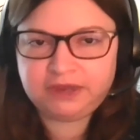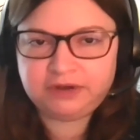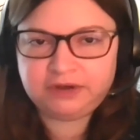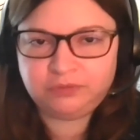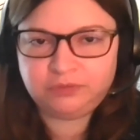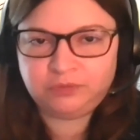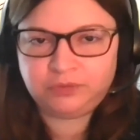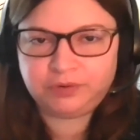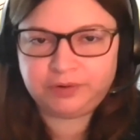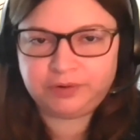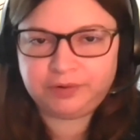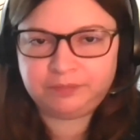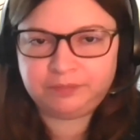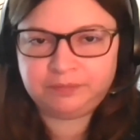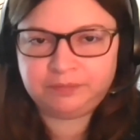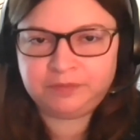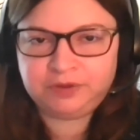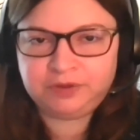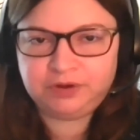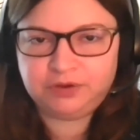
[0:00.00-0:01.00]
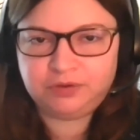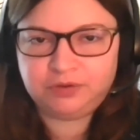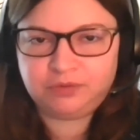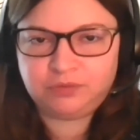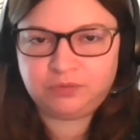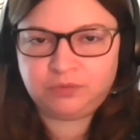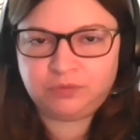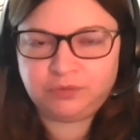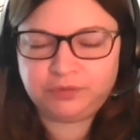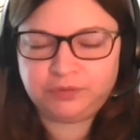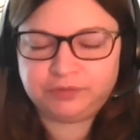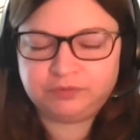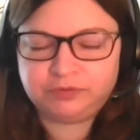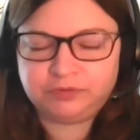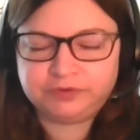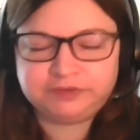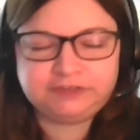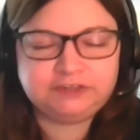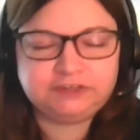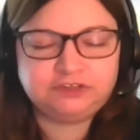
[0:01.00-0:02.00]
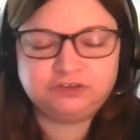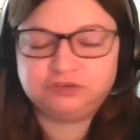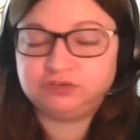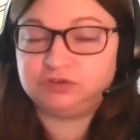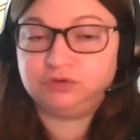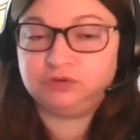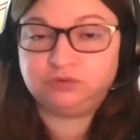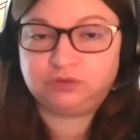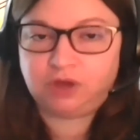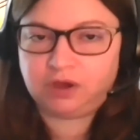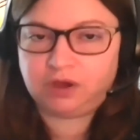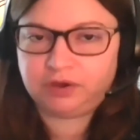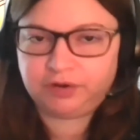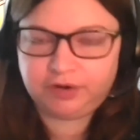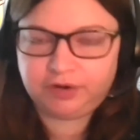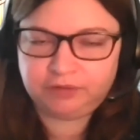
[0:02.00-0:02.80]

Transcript: or says there's no longer